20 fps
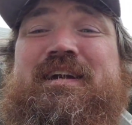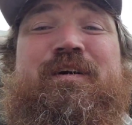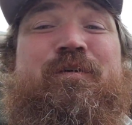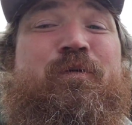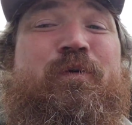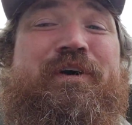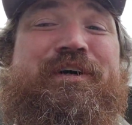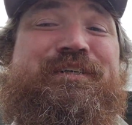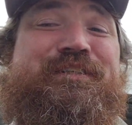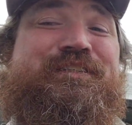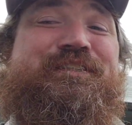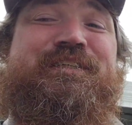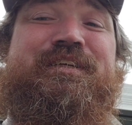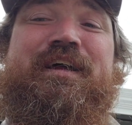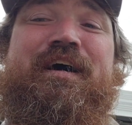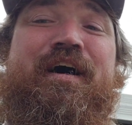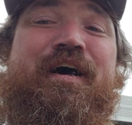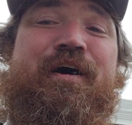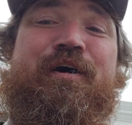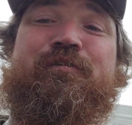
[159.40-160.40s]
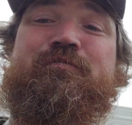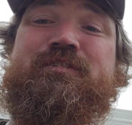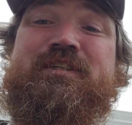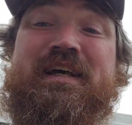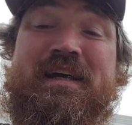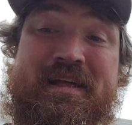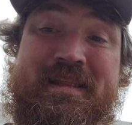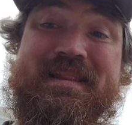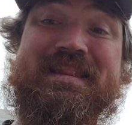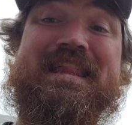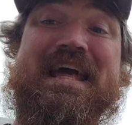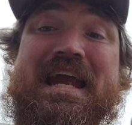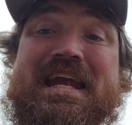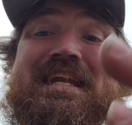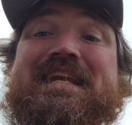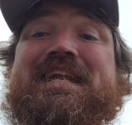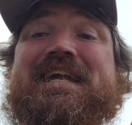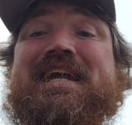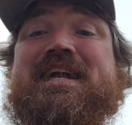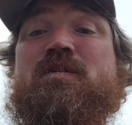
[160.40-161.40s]
of wood stoves, they
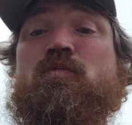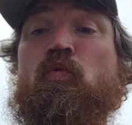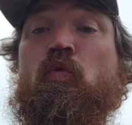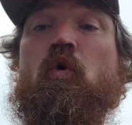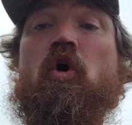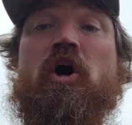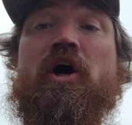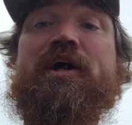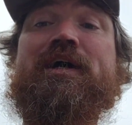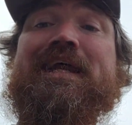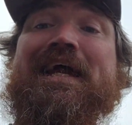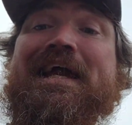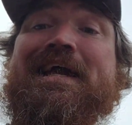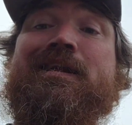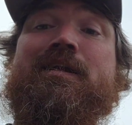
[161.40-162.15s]
need wood in